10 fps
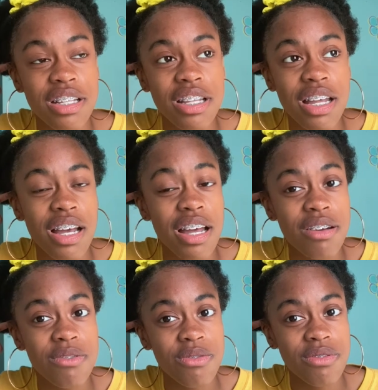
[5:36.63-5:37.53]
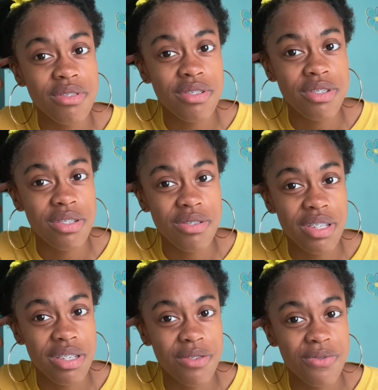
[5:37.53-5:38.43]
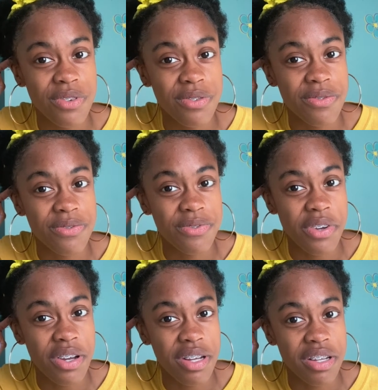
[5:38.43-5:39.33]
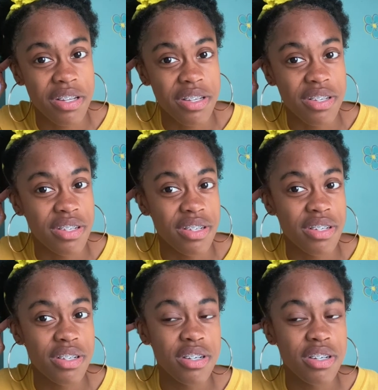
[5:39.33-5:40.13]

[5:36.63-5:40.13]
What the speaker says: Like, I don't do this for fun.